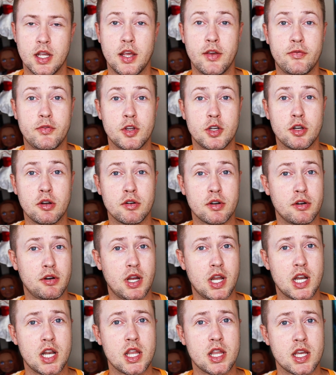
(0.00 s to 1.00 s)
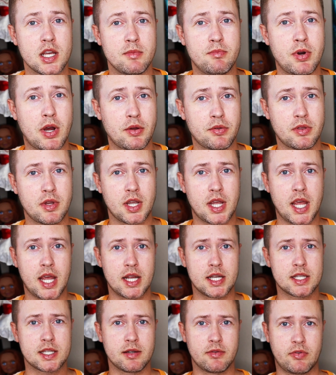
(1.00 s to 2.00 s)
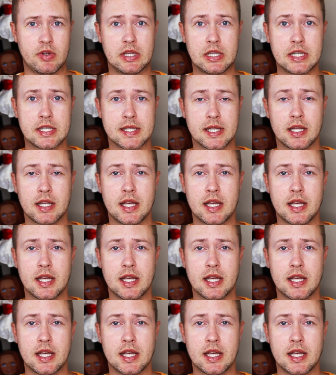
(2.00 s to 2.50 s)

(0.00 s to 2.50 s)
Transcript: If you don't know anything about the case of Elisa